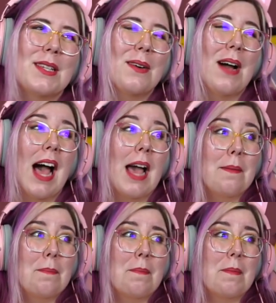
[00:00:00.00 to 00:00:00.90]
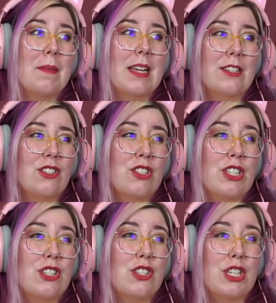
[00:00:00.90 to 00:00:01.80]
So I'm
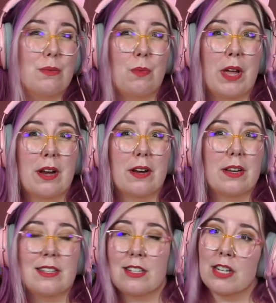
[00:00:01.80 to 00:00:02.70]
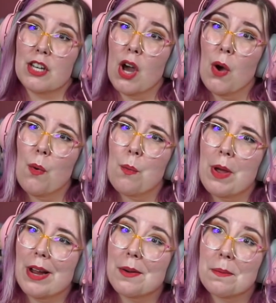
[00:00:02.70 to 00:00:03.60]
interested to see where it's going to go,
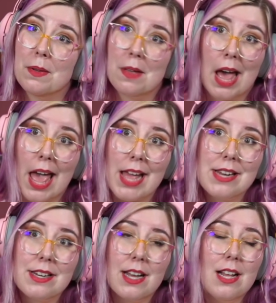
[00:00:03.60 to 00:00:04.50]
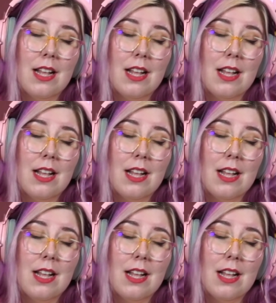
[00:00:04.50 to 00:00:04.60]
where it will end.